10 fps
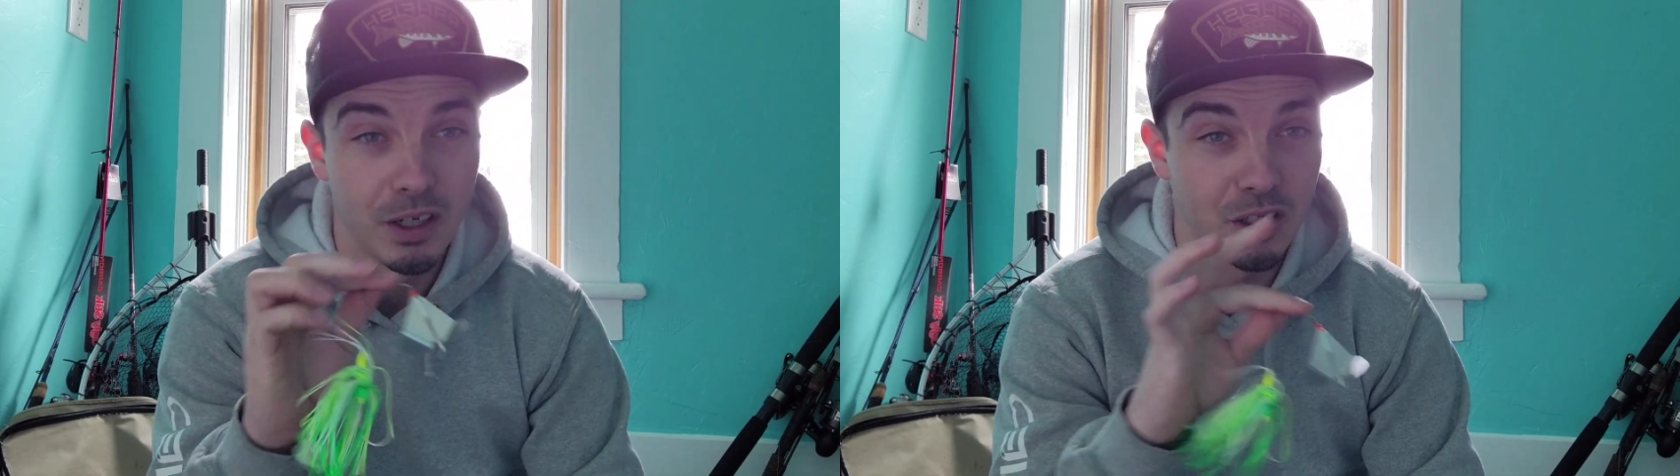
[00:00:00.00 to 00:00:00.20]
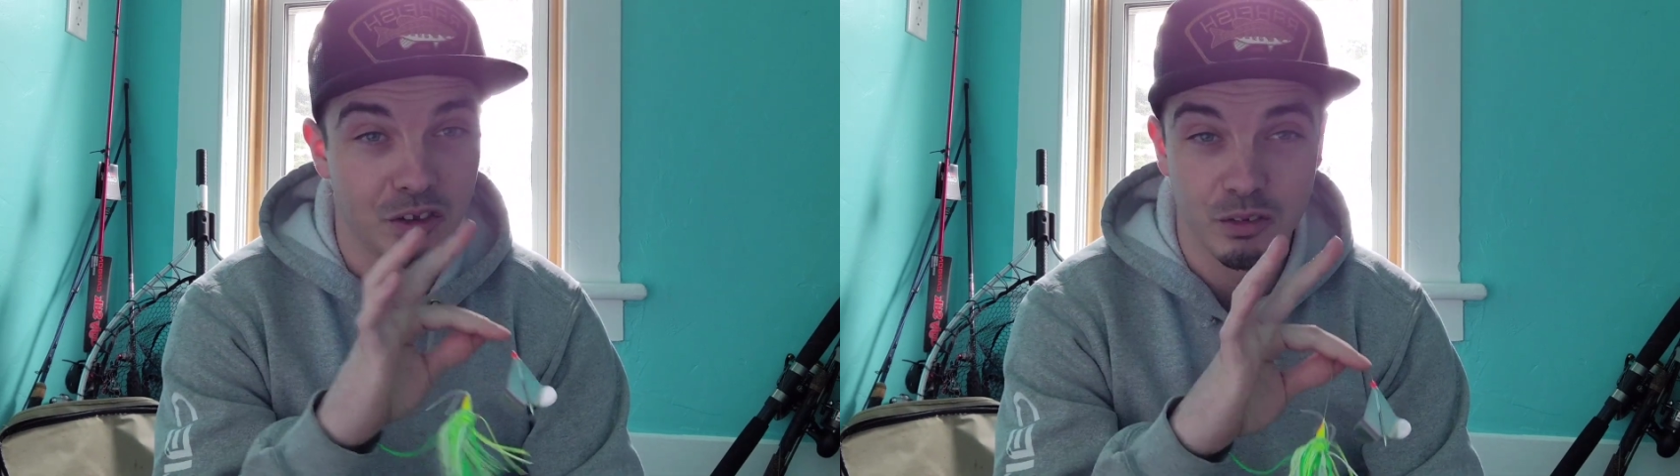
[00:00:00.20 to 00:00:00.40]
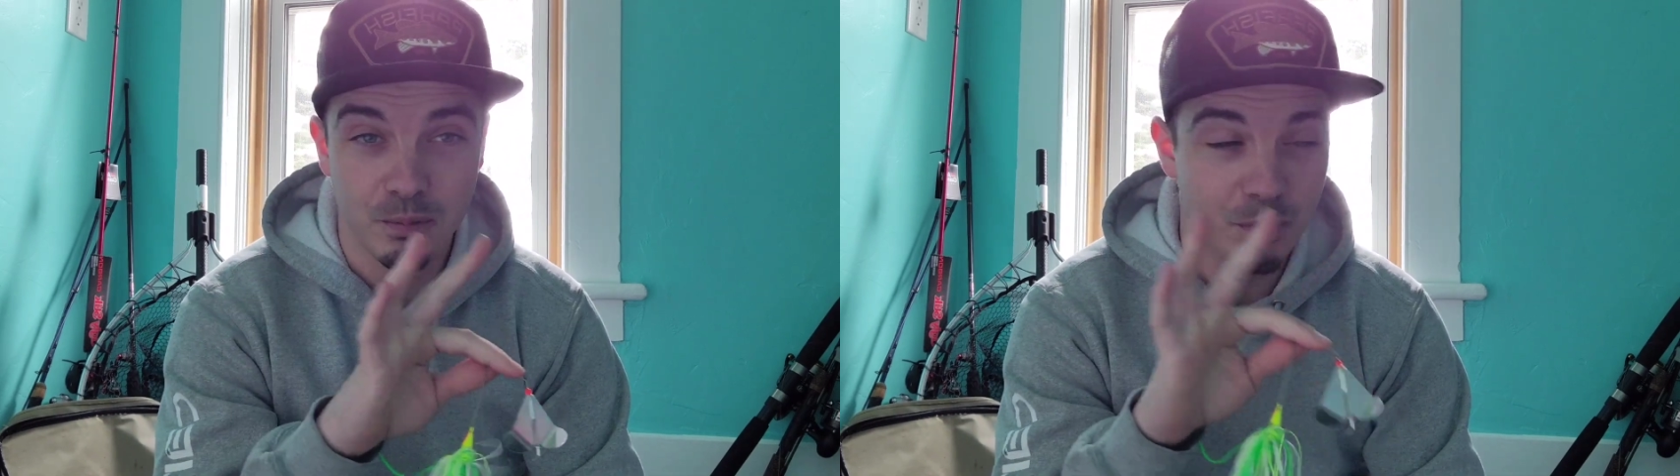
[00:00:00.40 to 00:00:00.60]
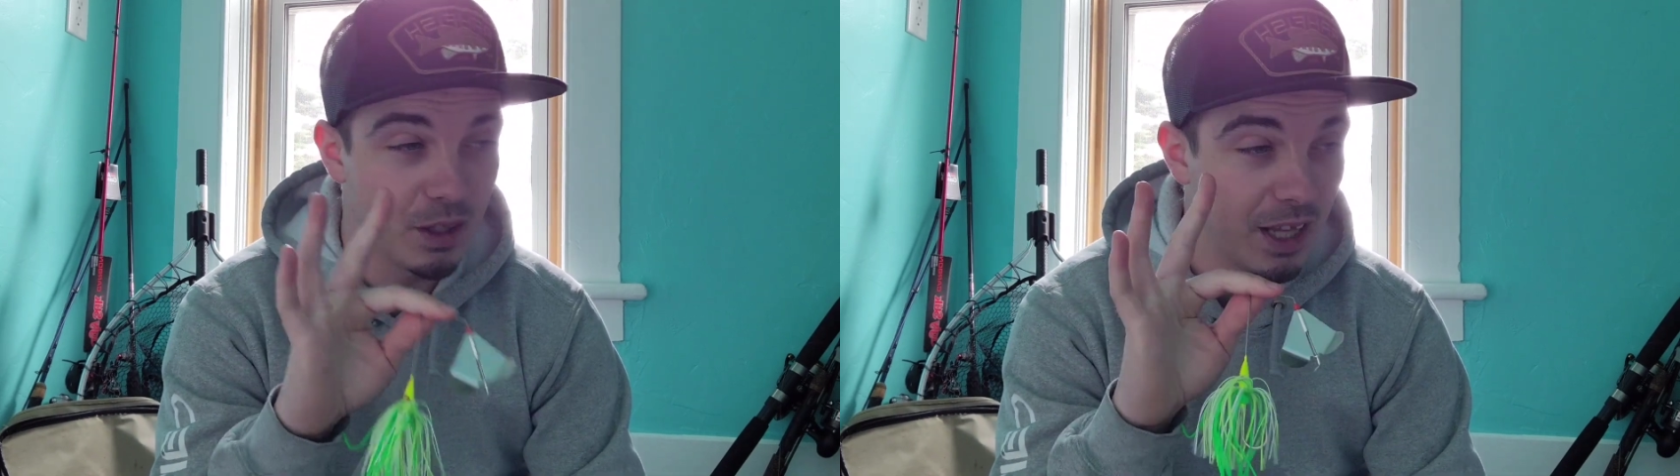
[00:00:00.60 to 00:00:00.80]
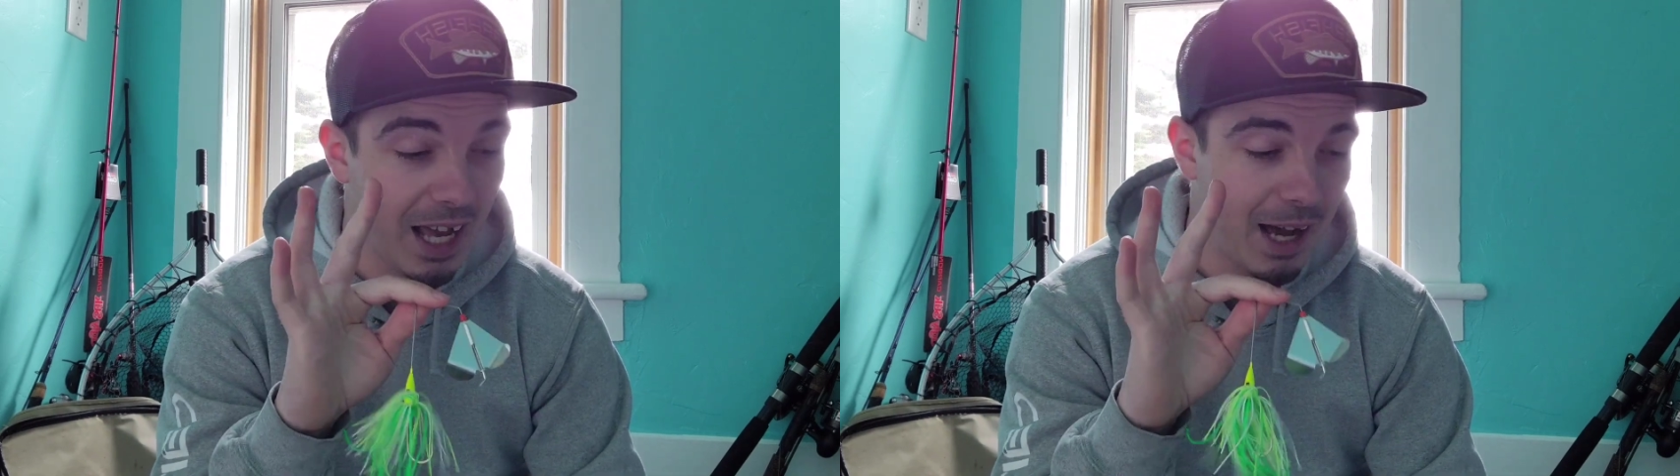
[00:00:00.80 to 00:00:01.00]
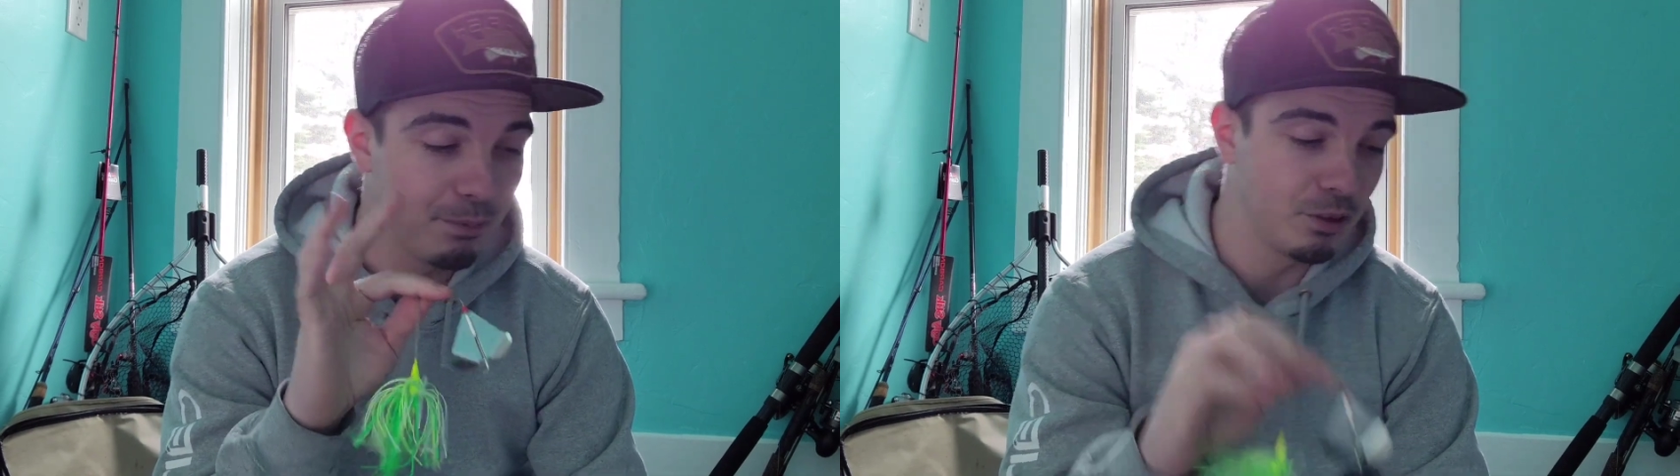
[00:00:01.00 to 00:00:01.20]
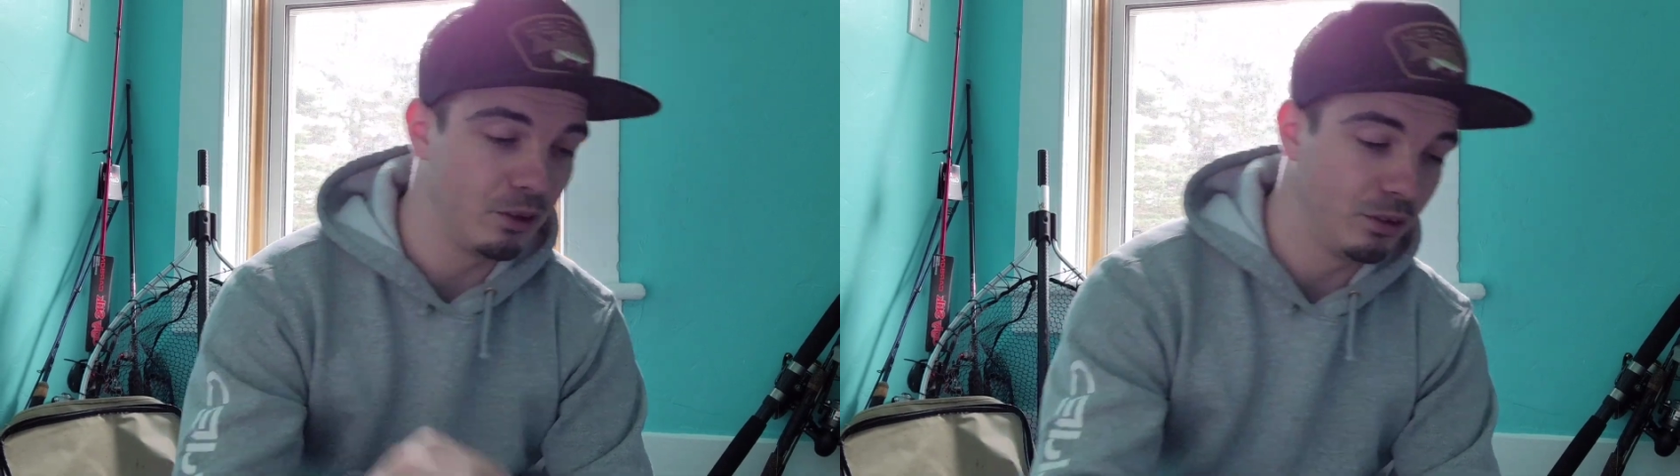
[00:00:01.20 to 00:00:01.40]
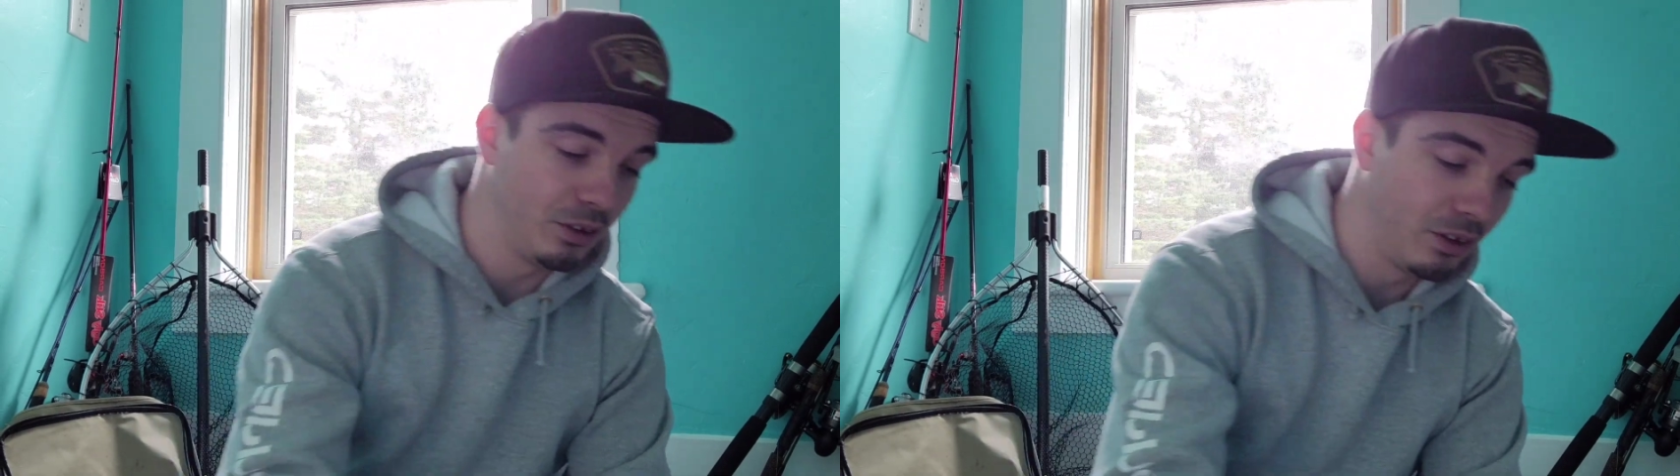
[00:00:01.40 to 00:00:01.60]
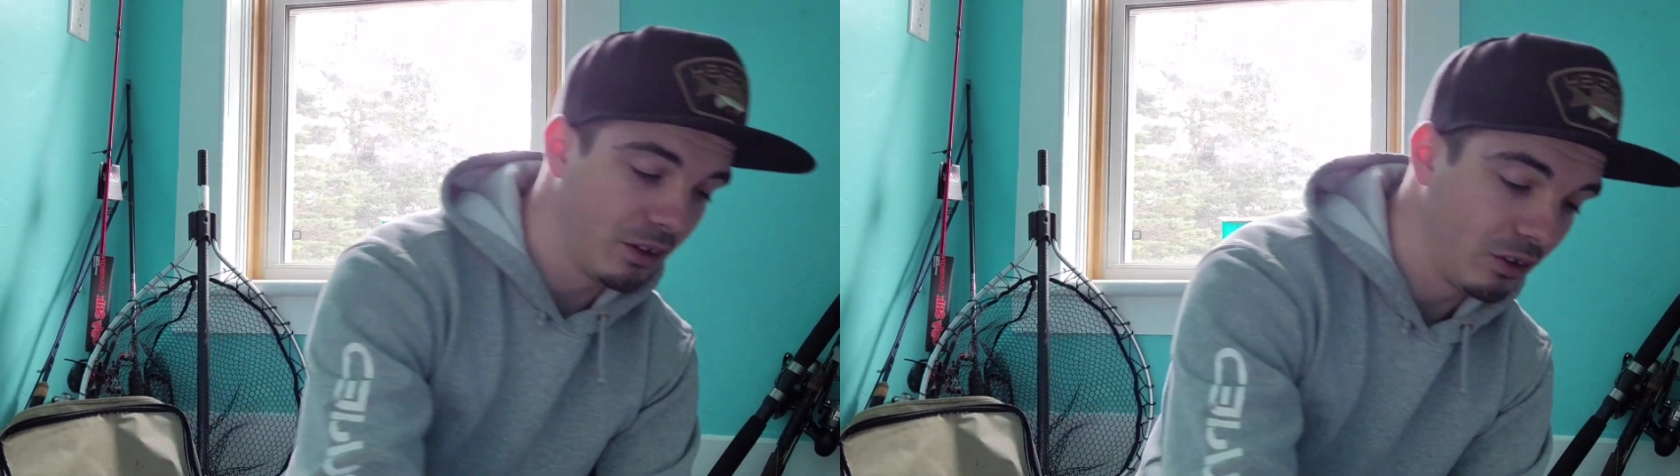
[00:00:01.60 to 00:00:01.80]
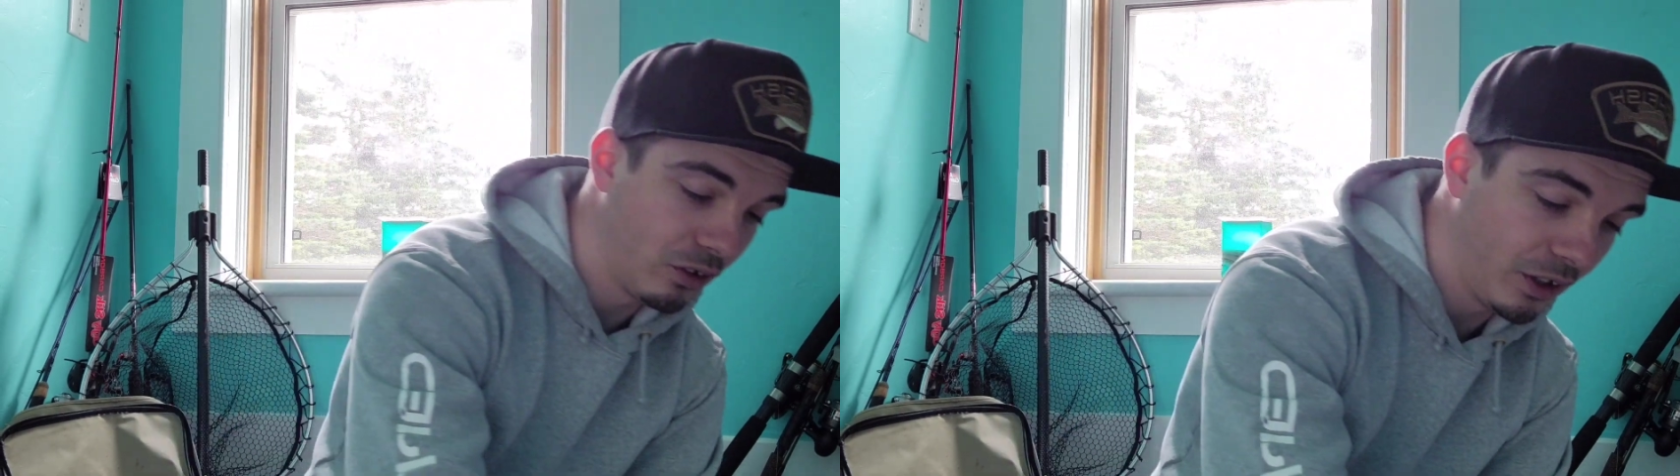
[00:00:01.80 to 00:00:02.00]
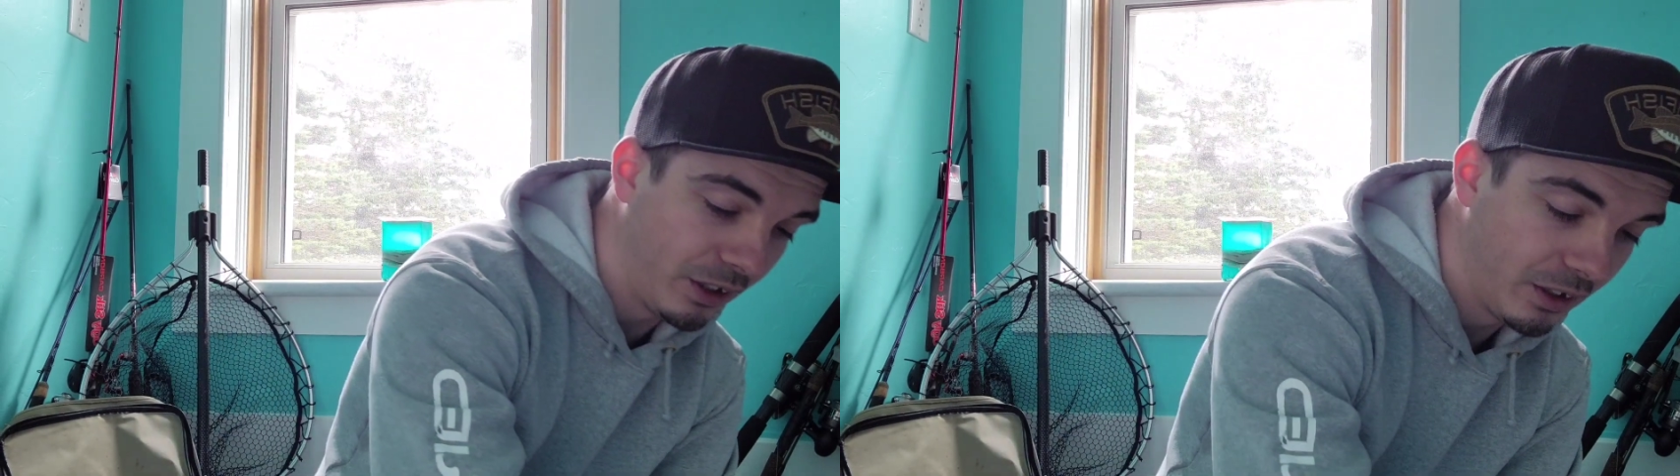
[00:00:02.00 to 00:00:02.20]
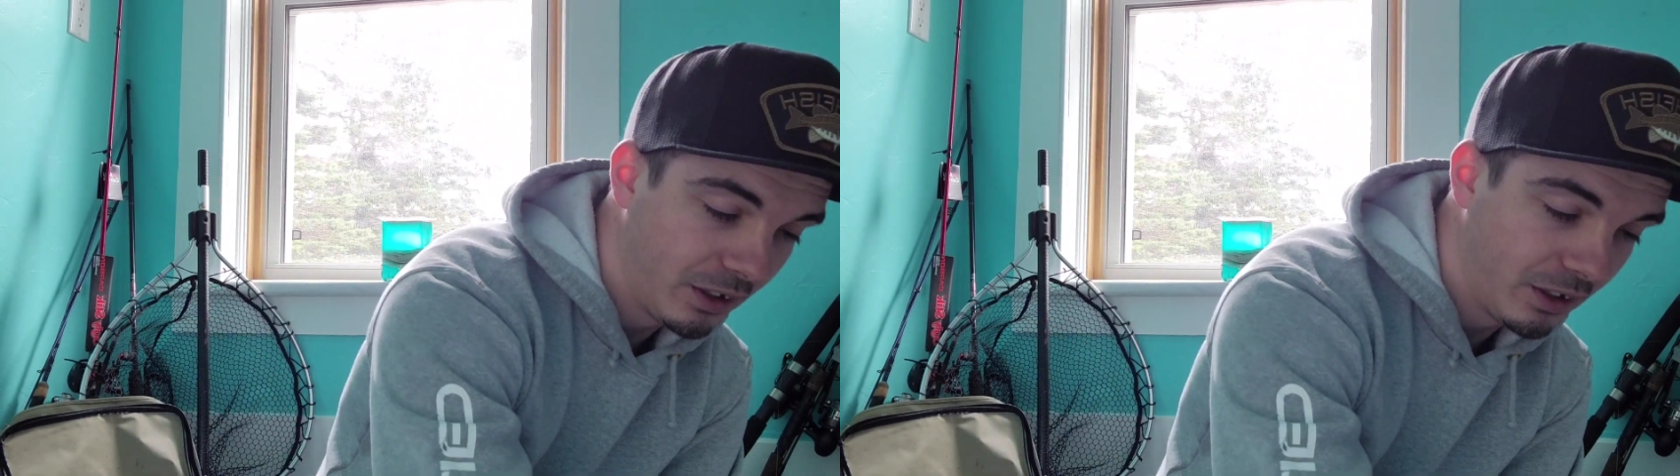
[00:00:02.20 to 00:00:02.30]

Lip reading: It's absolutely great.